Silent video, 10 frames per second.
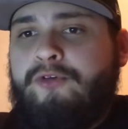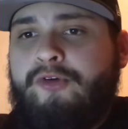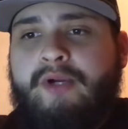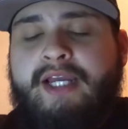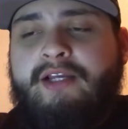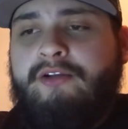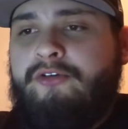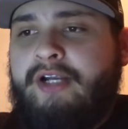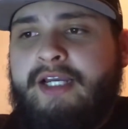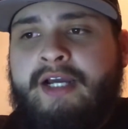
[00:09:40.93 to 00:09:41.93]

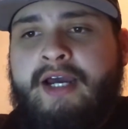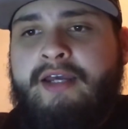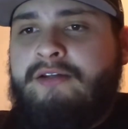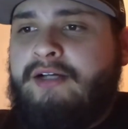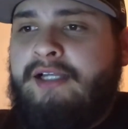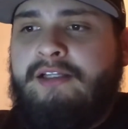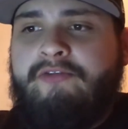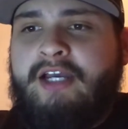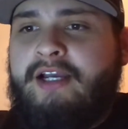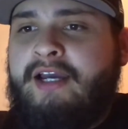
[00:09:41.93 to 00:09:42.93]
Great guy. I
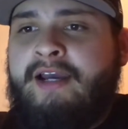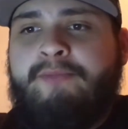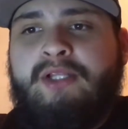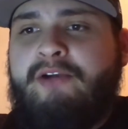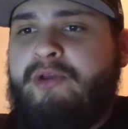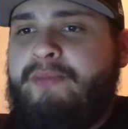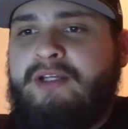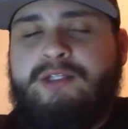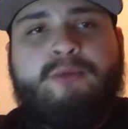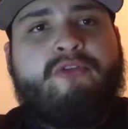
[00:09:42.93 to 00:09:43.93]
love that guy. I'm glad we
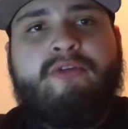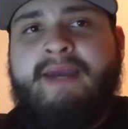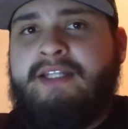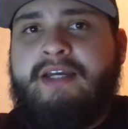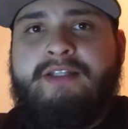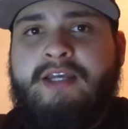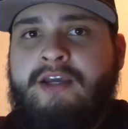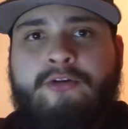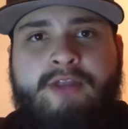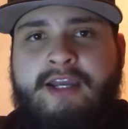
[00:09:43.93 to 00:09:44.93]
picked him over Manti
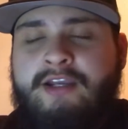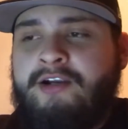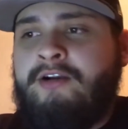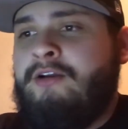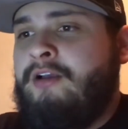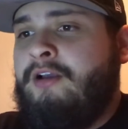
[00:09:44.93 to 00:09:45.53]
Te'o that year.